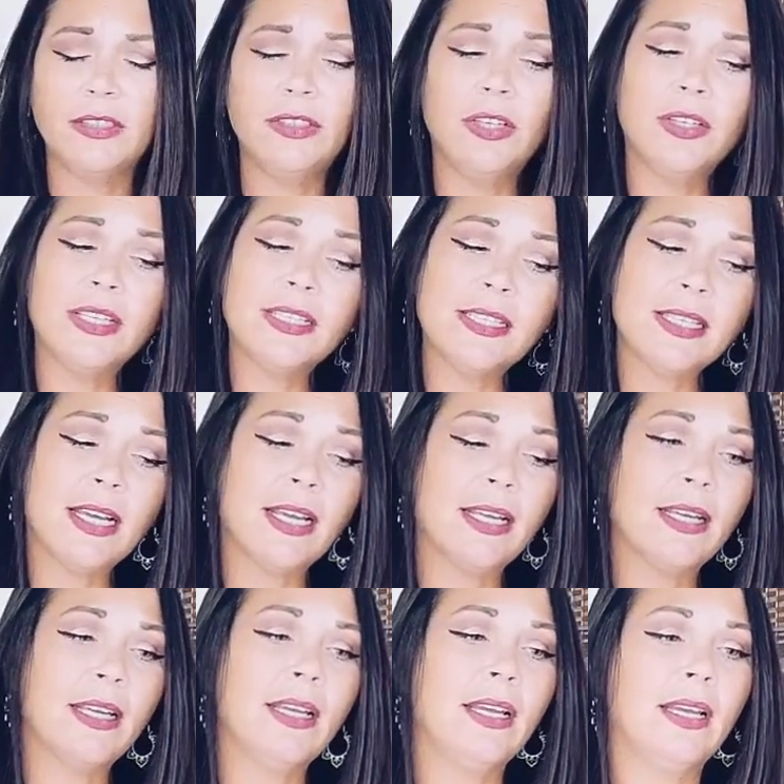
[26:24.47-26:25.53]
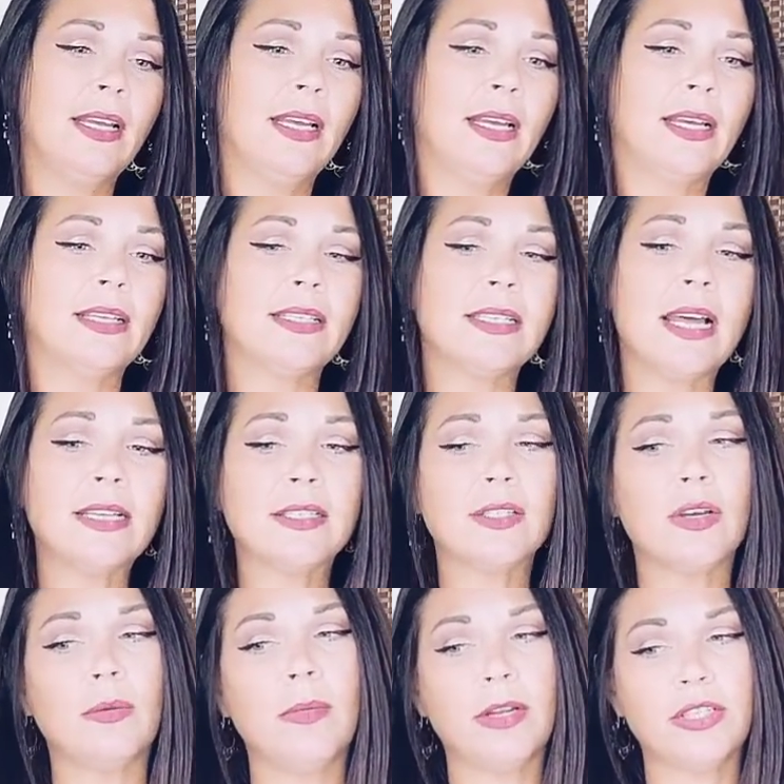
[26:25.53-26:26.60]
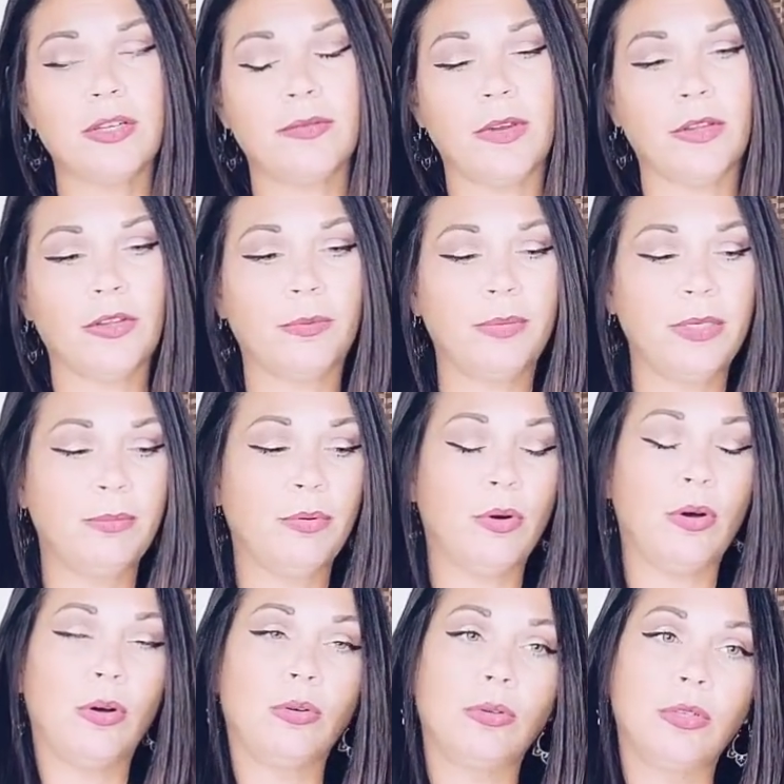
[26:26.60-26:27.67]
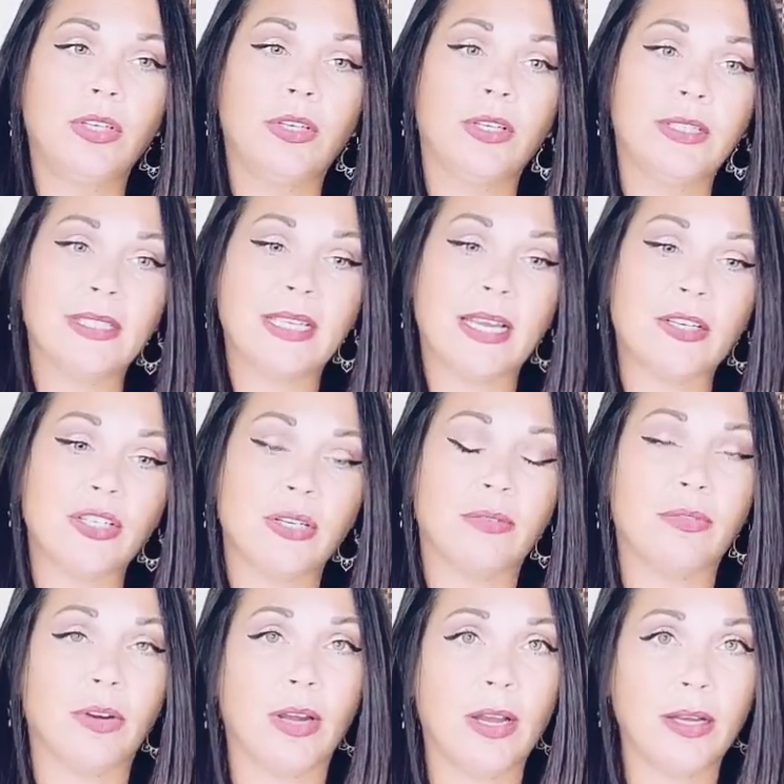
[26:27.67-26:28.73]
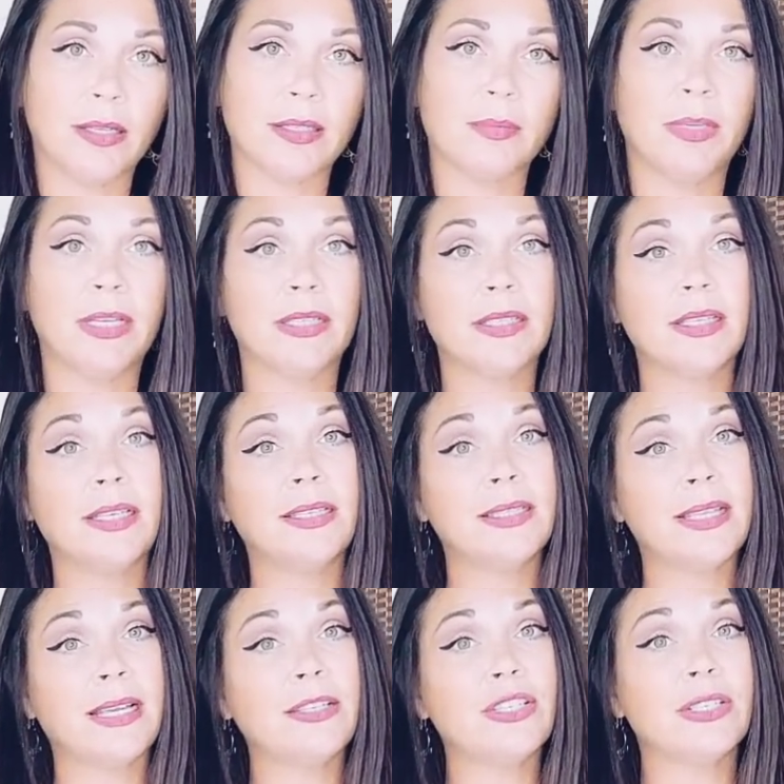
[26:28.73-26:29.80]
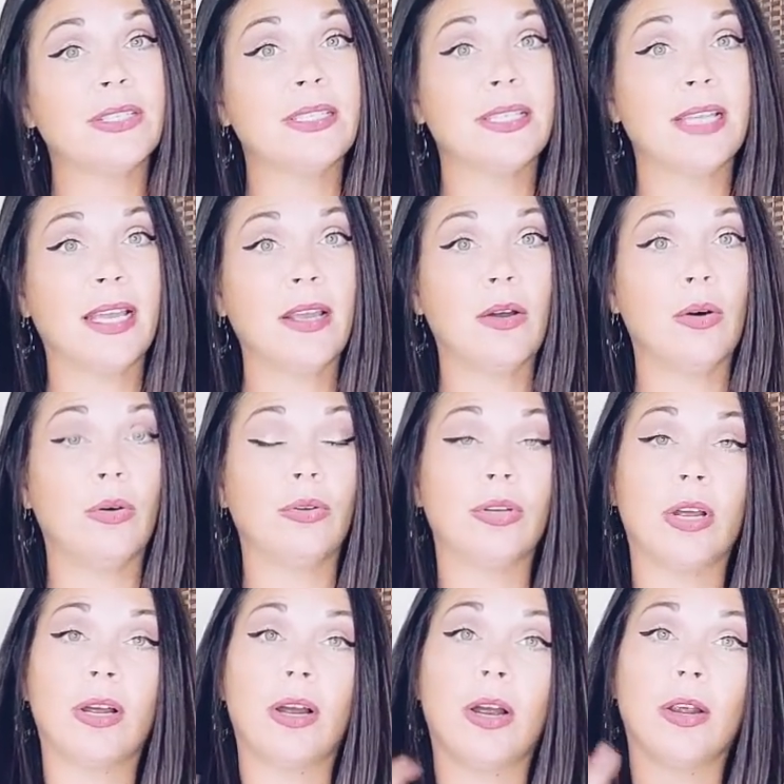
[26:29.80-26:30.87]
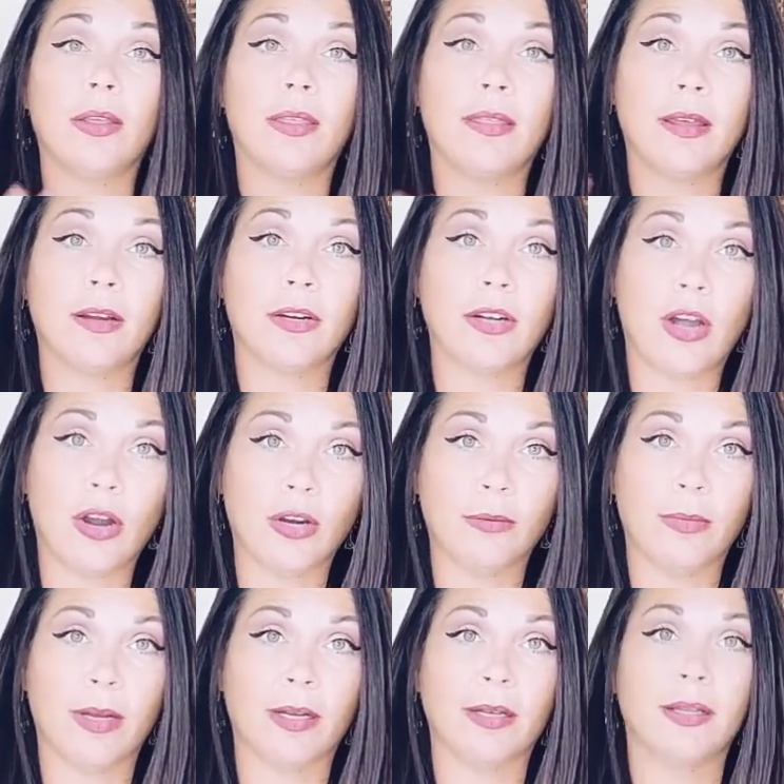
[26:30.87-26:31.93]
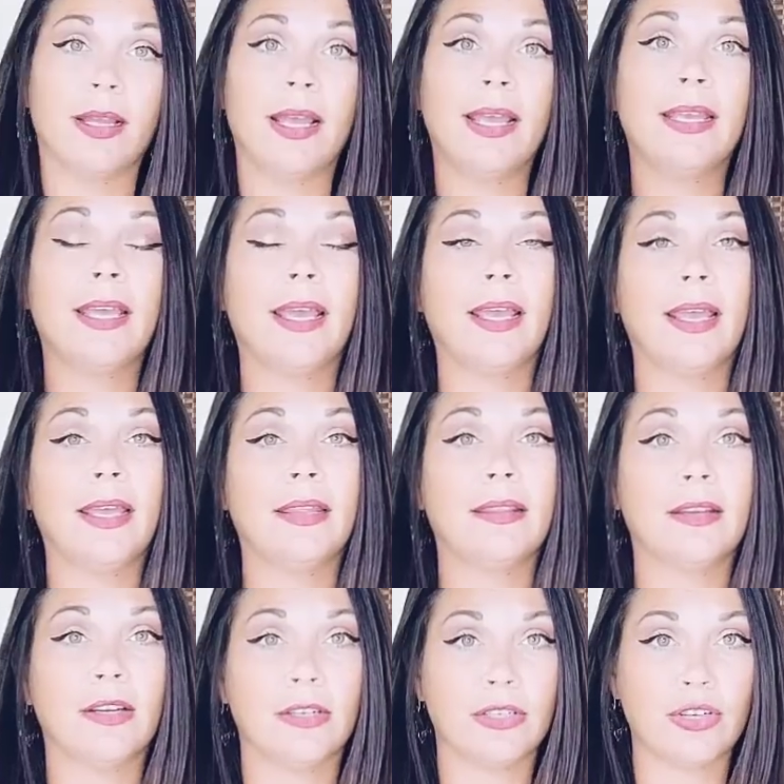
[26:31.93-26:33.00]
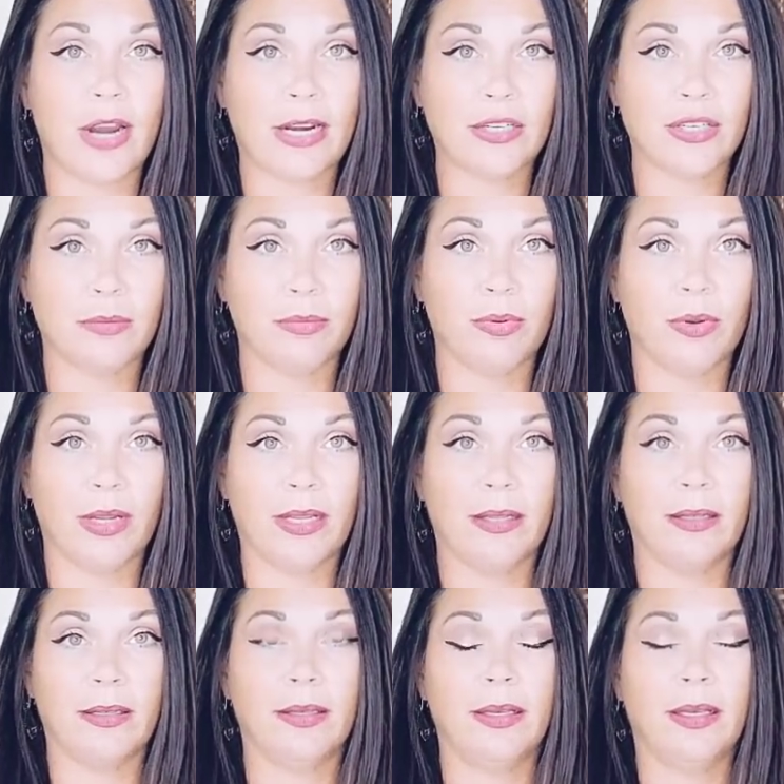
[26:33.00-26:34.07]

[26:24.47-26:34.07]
You know, they say it's not so much if other people hold good intention for us, because the intentions they hold are their karma, aka their attraction point.